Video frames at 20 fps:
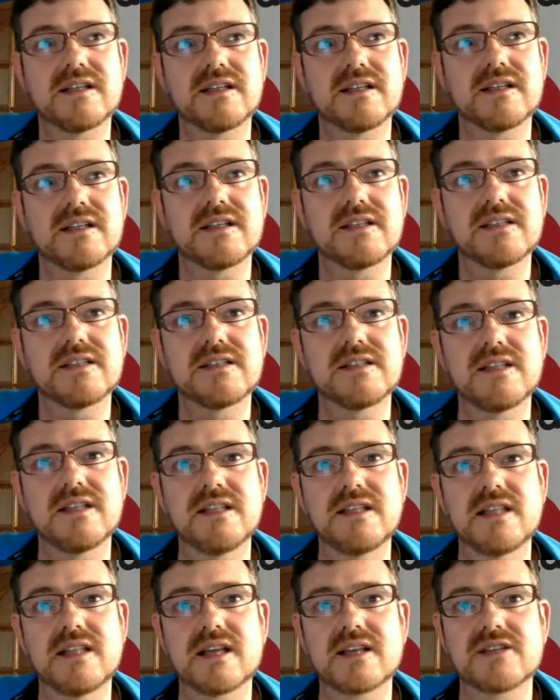
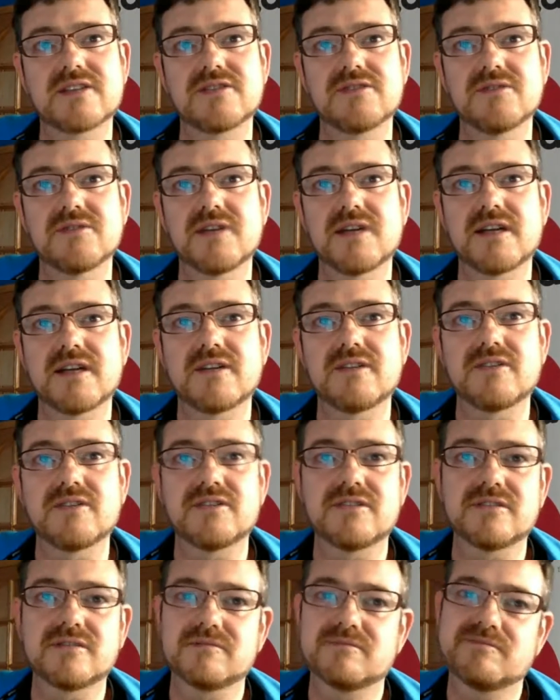syntax sugar,
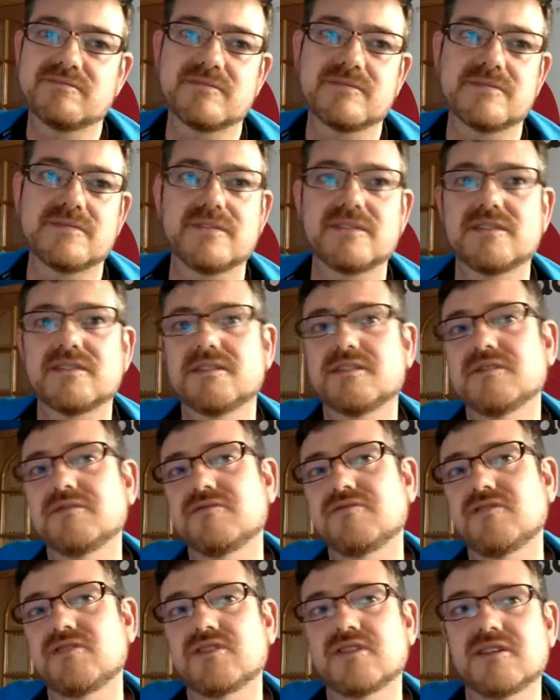or
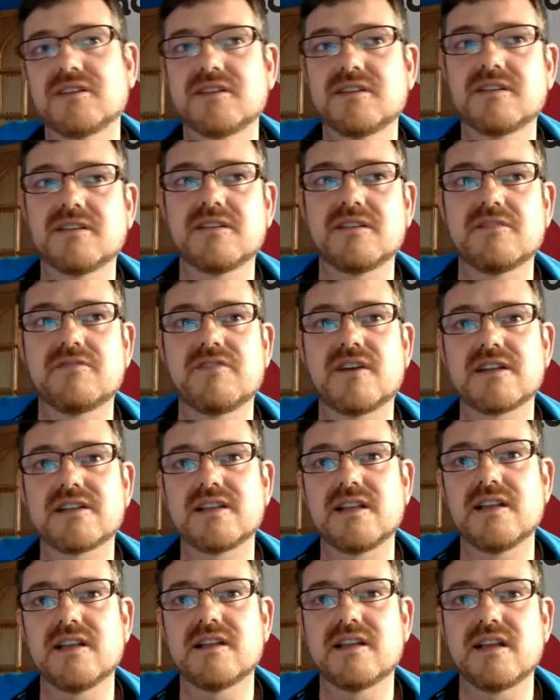for
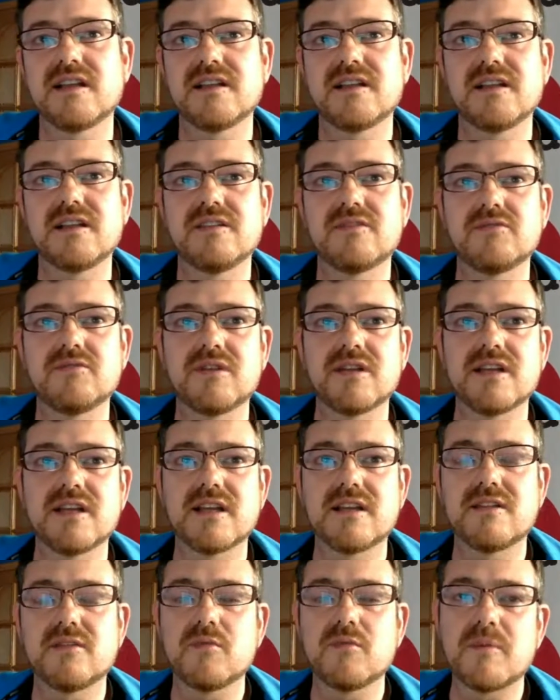facilitating to
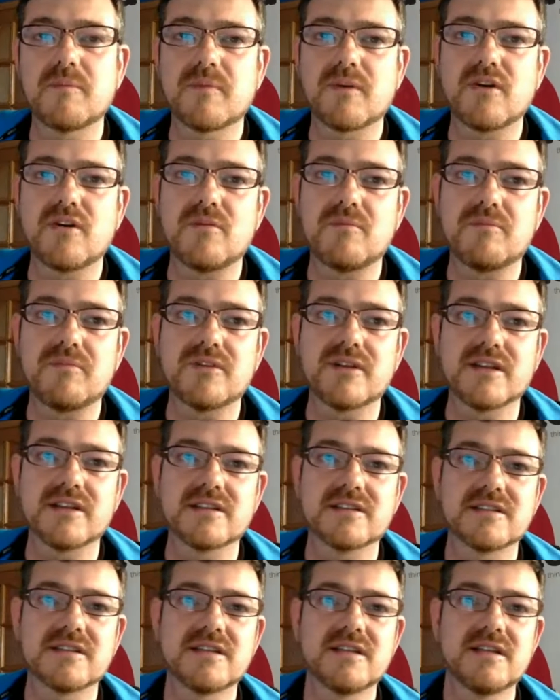create web
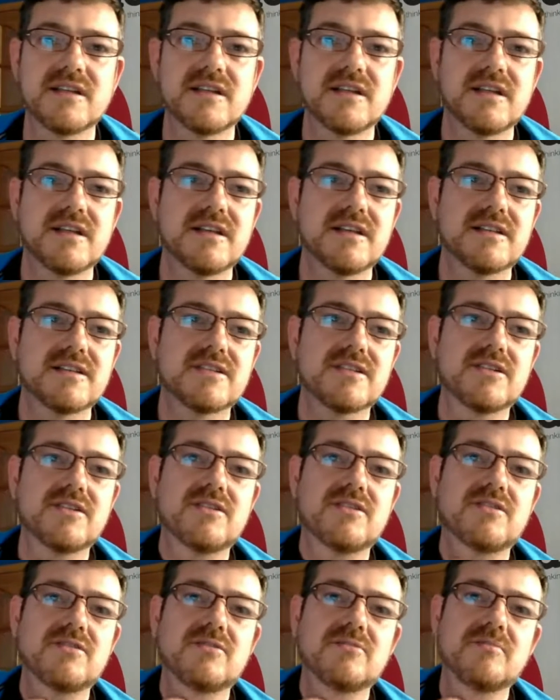components.
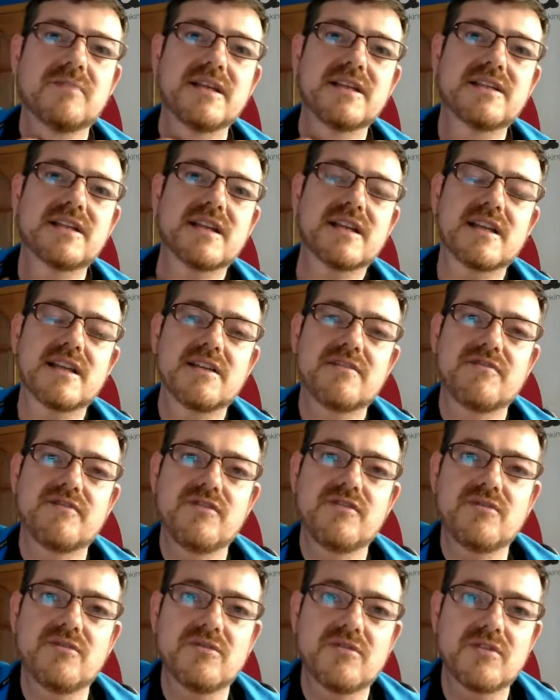So basically, if
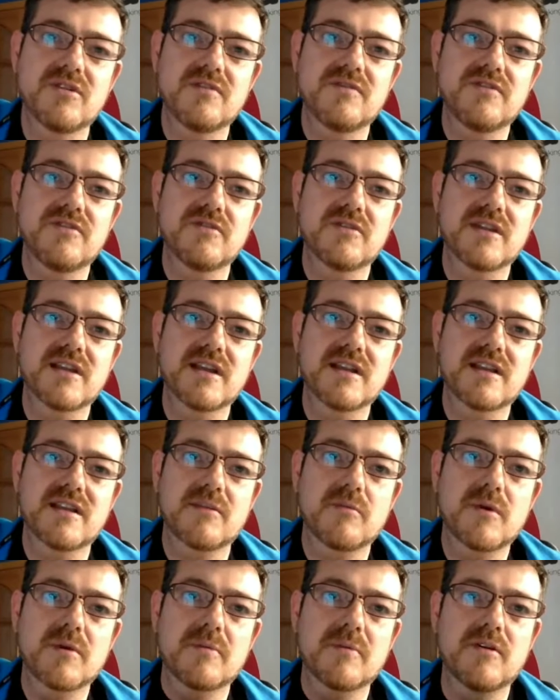you create a
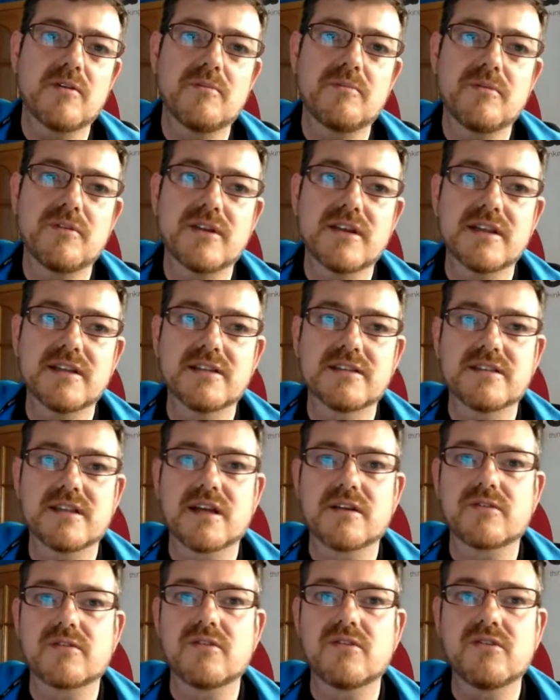web component,
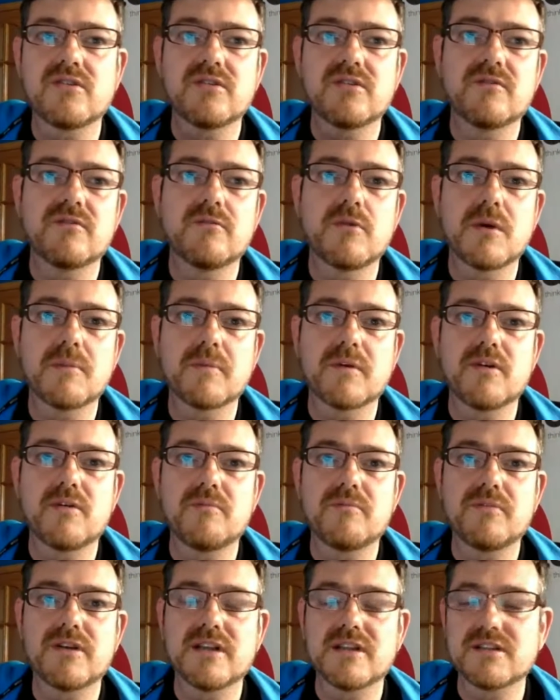a raw web
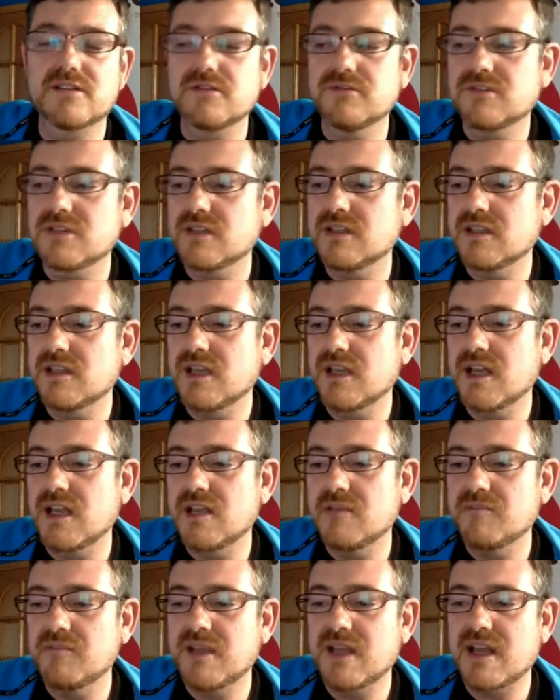components using the
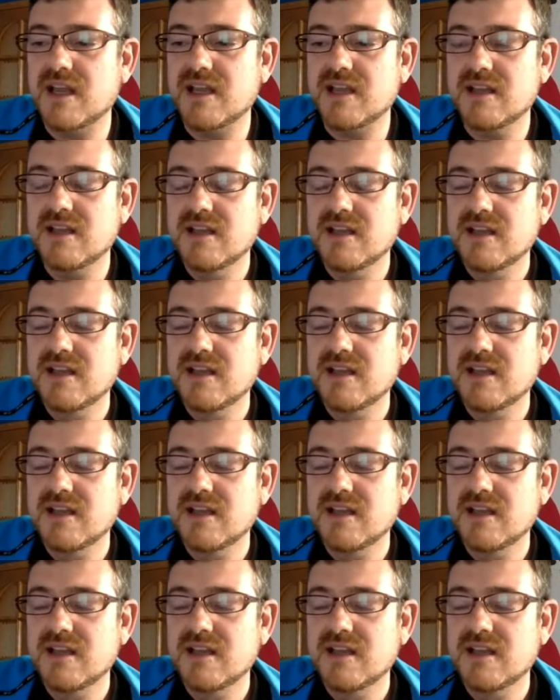API,